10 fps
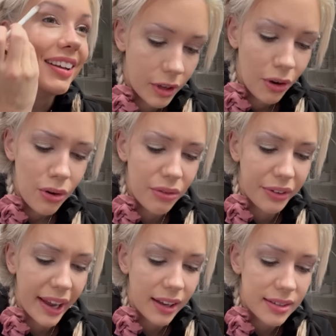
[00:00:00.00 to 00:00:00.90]
Who'd have
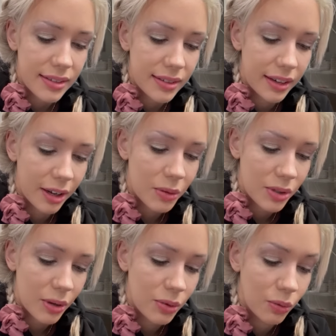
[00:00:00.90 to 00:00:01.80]
guessed? No,
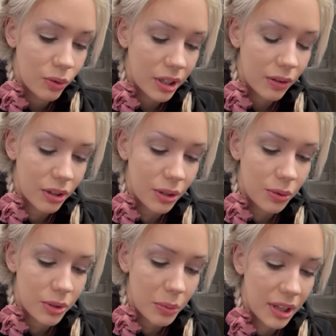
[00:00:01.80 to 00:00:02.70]
it was really, really
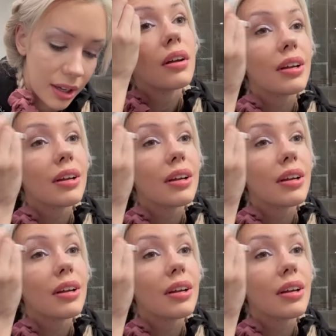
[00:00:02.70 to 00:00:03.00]
cool to be there.